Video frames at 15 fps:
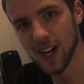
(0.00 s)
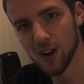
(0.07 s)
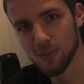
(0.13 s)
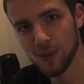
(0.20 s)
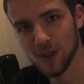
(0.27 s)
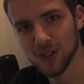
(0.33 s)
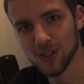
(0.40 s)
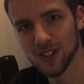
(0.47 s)
I hope
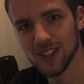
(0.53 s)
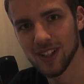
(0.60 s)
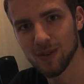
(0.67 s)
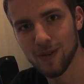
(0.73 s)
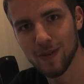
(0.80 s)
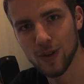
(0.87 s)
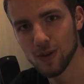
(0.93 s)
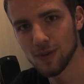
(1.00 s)
you enjoyed the
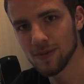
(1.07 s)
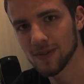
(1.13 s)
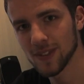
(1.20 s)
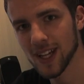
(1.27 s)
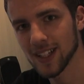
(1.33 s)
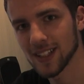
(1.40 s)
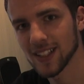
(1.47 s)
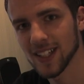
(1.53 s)
review
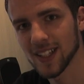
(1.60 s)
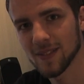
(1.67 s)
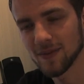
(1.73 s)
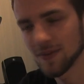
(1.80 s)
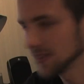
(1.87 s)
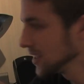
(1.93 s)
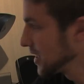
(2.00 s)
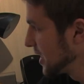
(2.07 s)
and the
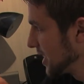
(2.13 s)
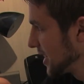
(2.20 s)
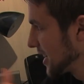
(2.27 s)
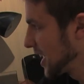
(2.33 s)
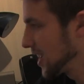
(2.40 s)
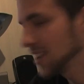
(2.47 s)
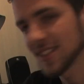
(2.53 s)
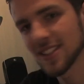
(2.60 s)

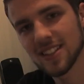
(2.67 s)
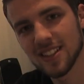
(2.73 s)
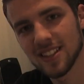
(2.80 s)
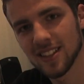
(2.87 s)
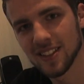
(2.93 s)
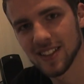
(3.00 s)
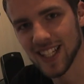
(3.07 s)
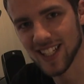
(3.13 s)

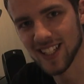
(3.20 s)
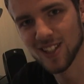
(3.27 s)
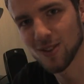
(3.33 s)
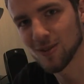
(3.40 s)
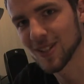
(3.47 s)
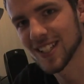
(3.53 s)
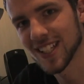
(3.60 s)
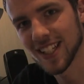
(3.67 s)
last test you
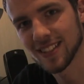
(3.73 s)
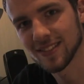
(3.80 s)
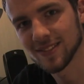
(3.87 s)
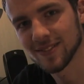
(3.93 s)
will see.